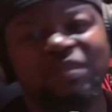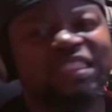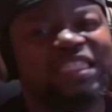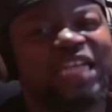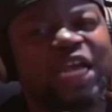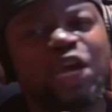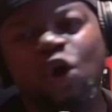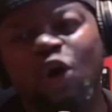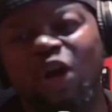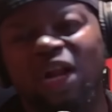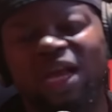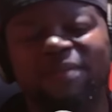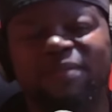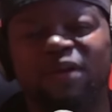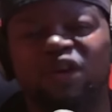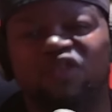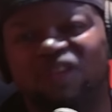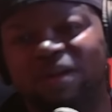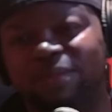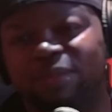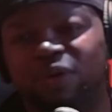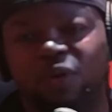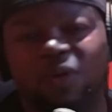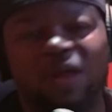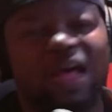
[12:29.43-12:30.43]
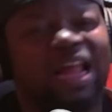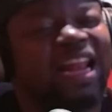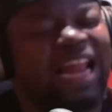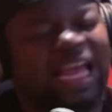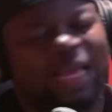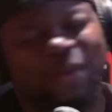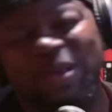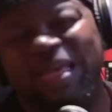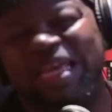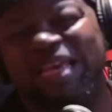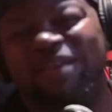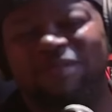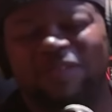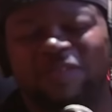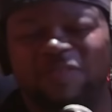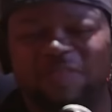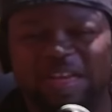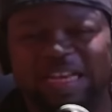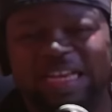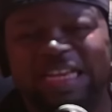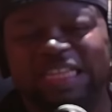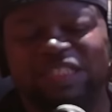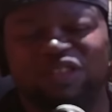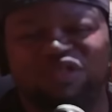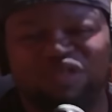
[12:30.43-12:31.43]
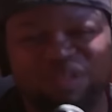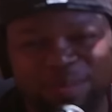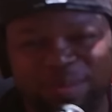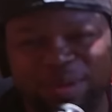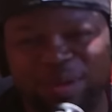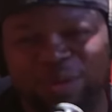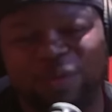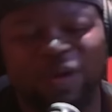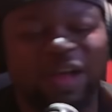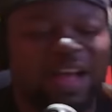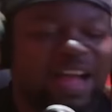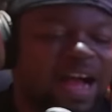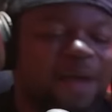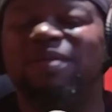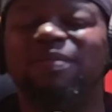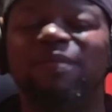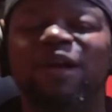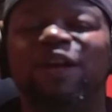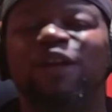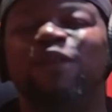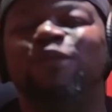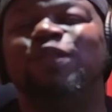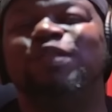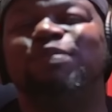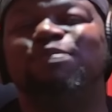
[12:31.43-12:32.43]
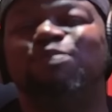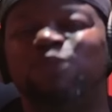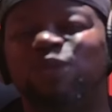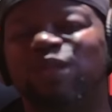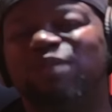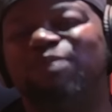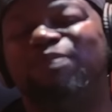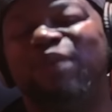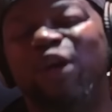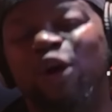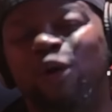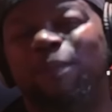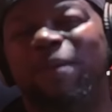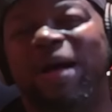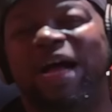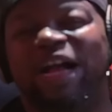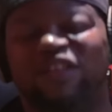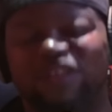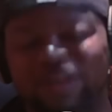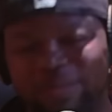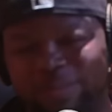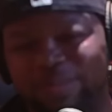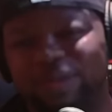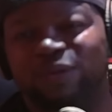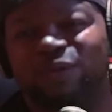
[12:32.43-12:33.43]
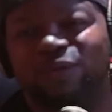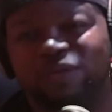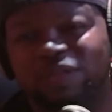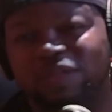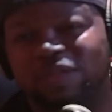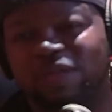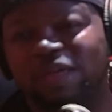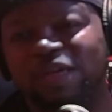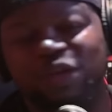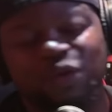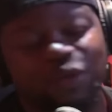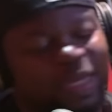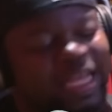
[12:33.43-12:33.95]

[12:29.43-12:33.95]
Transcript: They're calling him a criminal like we give a fuck he's a criminal. And America was, was built by criminals.